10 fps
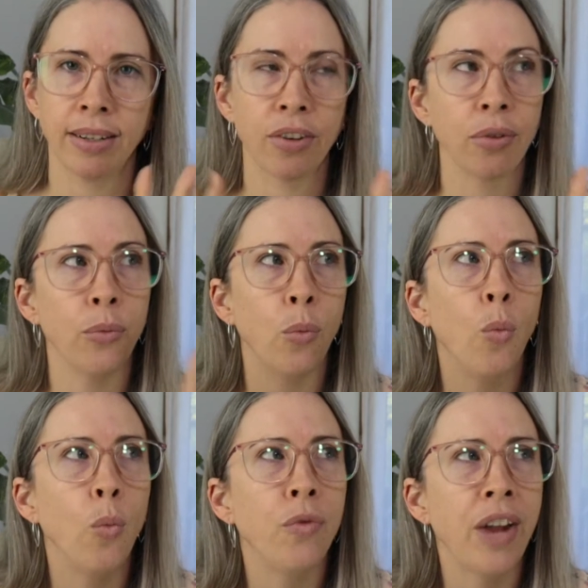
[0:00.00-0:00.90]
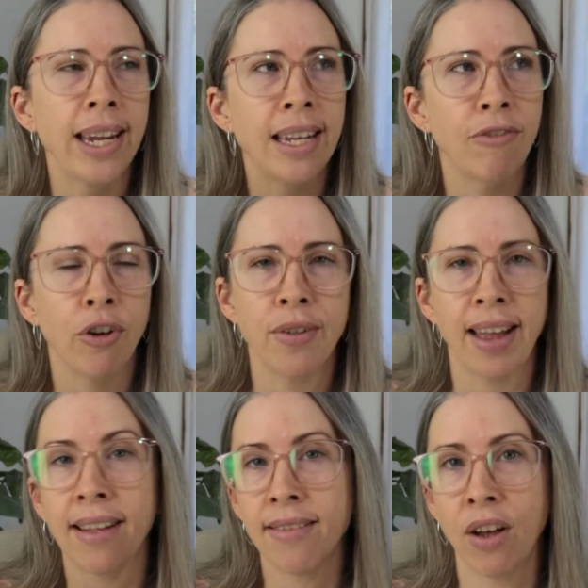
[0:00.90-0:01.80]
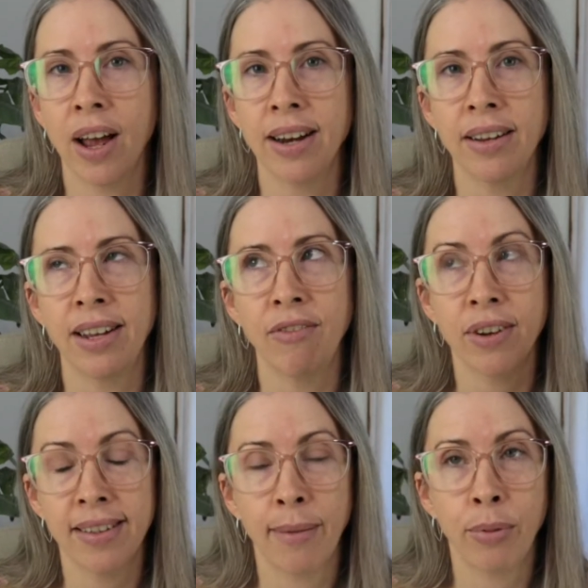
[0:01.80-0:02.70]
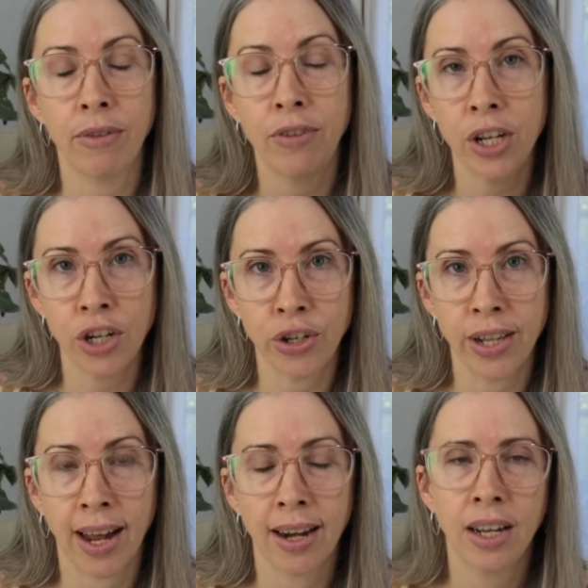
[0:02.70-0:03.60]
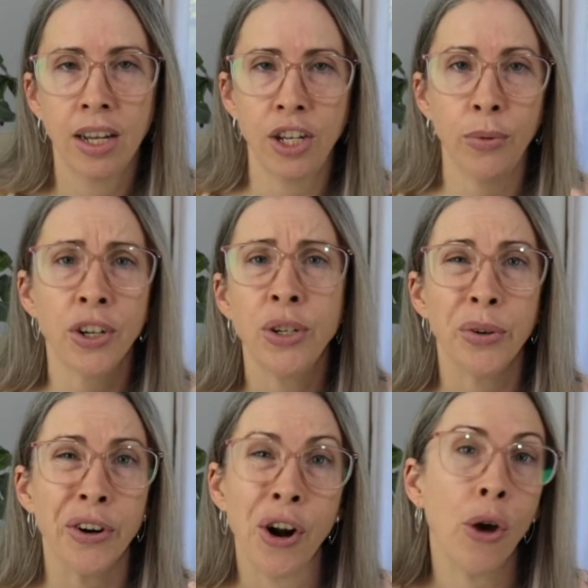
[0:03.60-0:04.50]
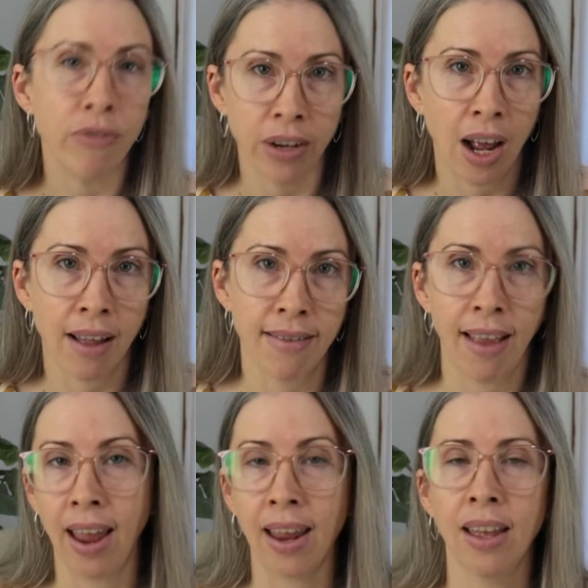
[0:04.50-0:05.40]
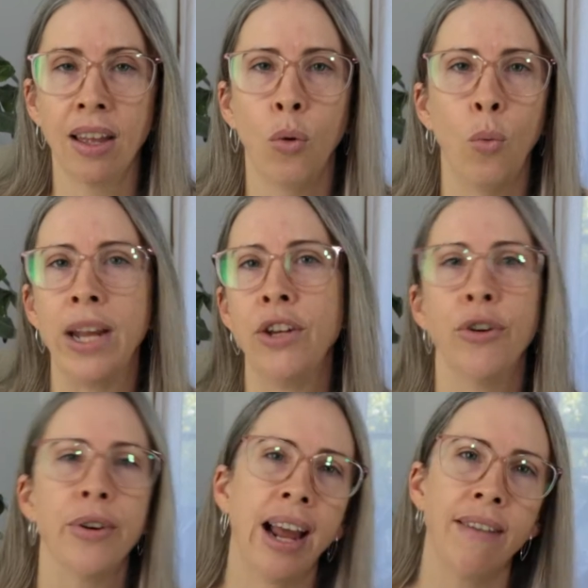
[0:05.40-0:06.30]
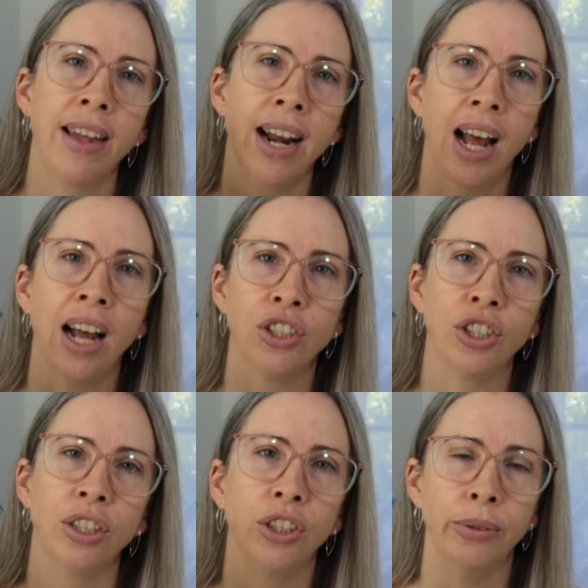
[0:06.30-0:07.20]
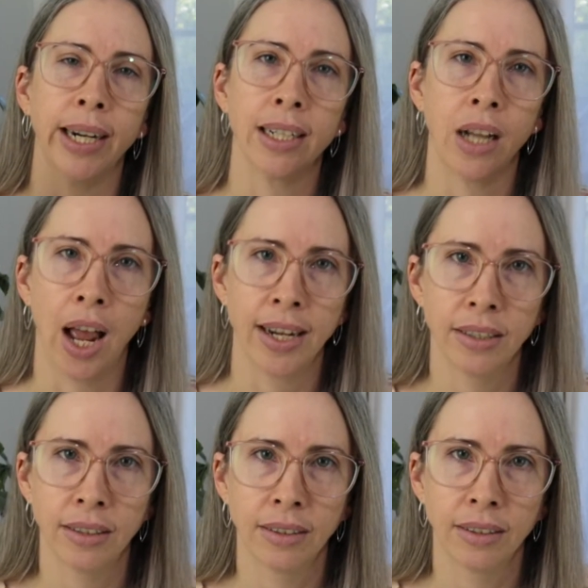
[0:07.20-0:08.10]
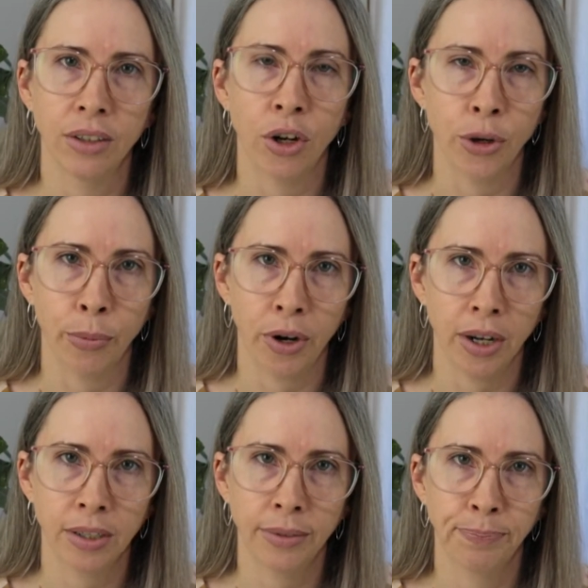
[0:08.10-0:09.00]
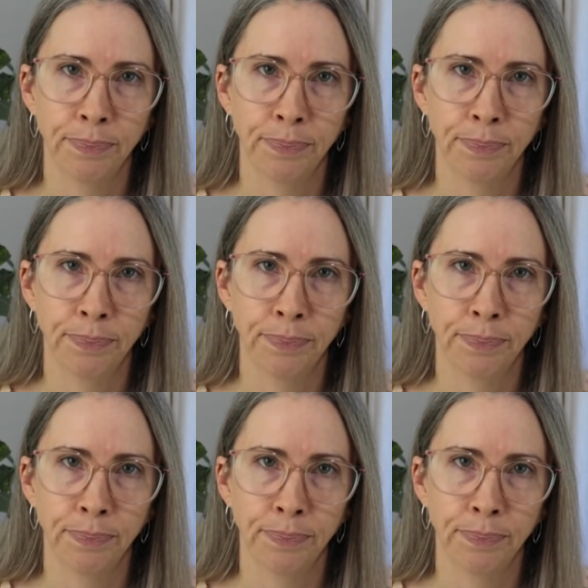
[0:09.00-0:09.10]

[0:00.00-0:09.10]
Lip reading: So taking photos outside, for example, if you're going to do that, you want to do it on an overcast day where you don't have that harsh direct light on your product.